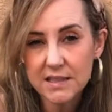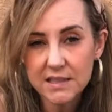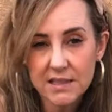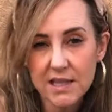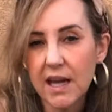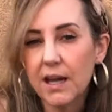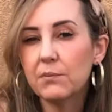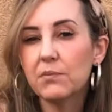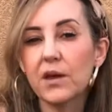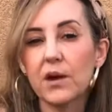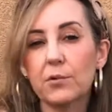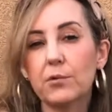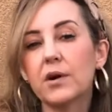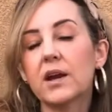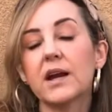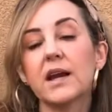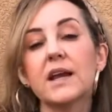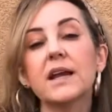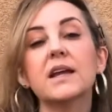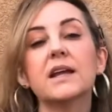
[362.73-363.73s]
time that we're
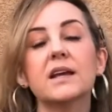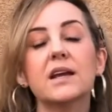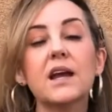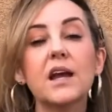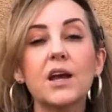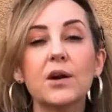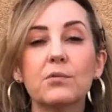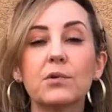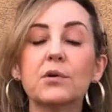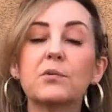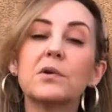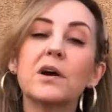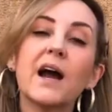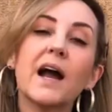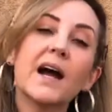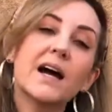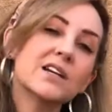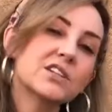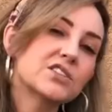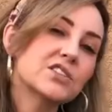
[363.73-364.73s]
in, where we're
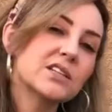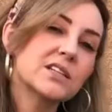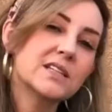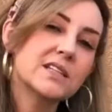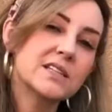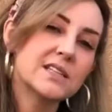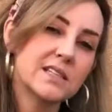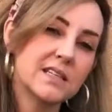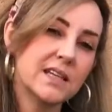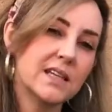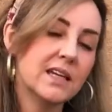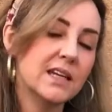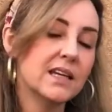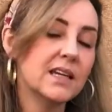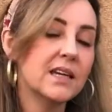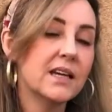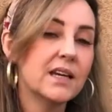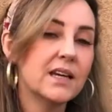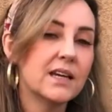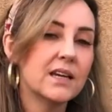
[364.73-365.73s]
actually seeing
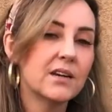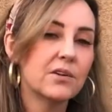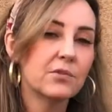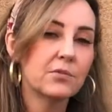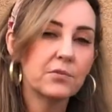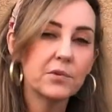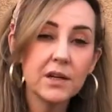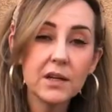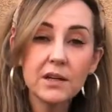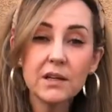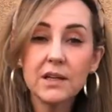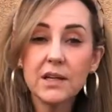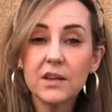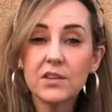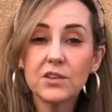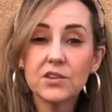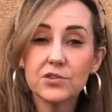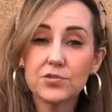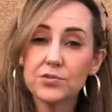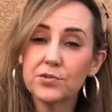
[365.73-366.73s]
really
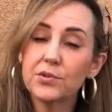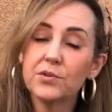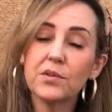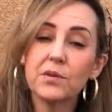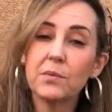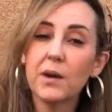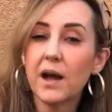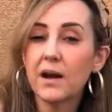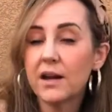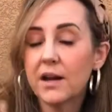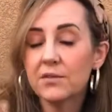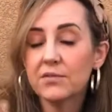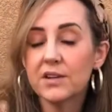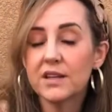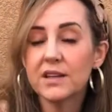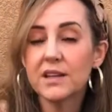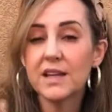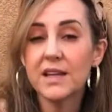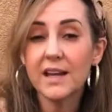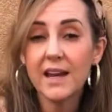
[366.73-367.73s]
the truth about
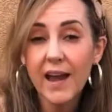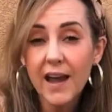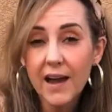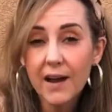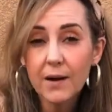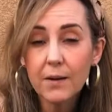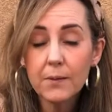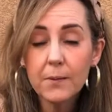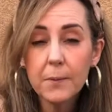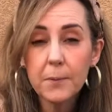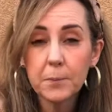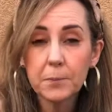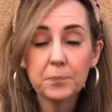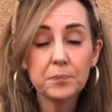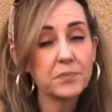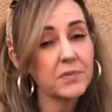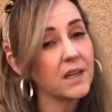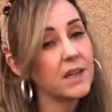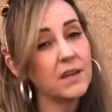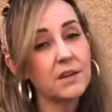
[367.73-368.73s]
everything. Now,
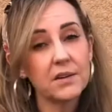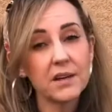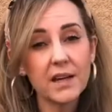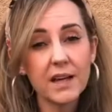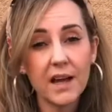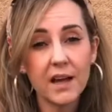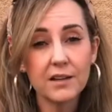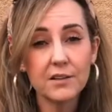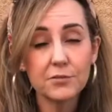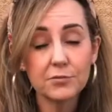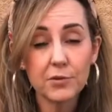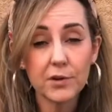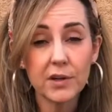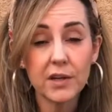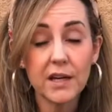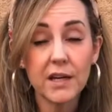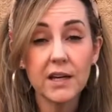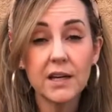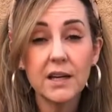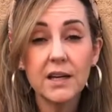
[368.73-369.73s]
here in
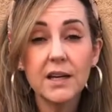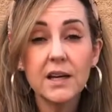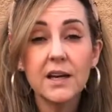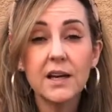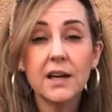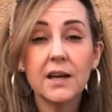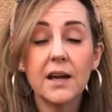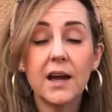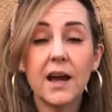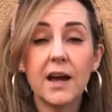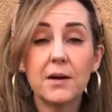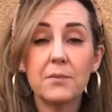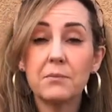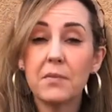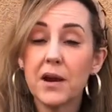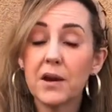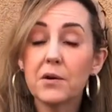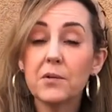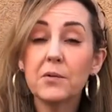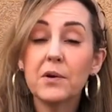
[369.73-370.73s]
California, uh,
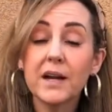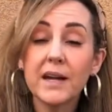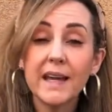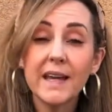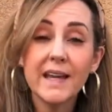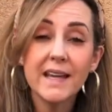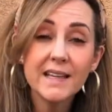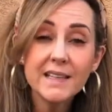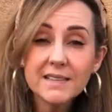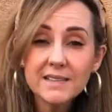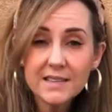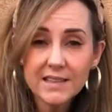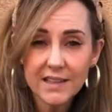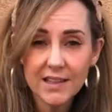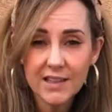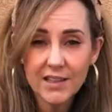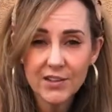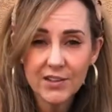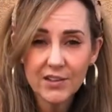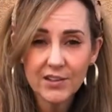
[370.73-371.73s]
marijuana is
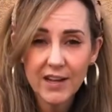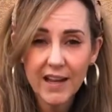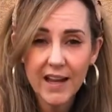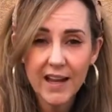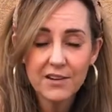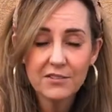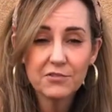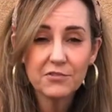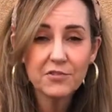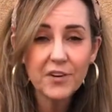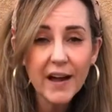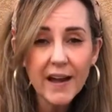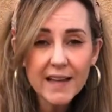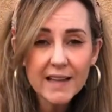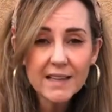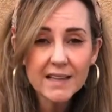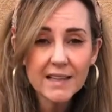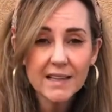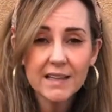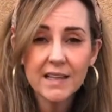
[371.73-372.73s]
legal. And
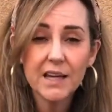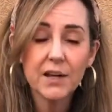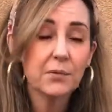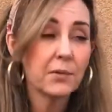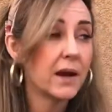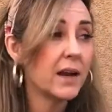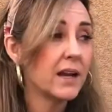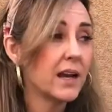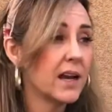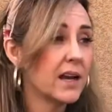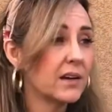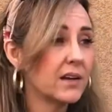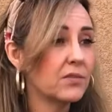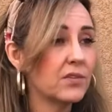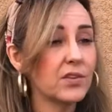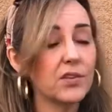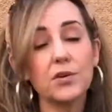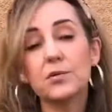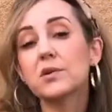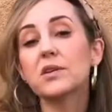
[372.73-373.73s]
finally, like right now,
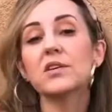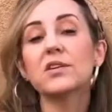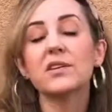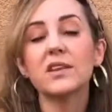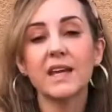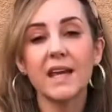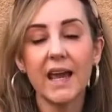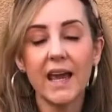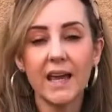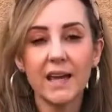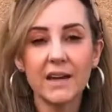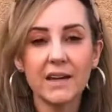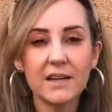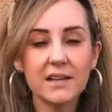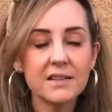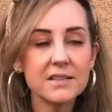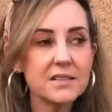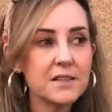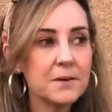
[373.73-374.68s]
even though with all the chaos,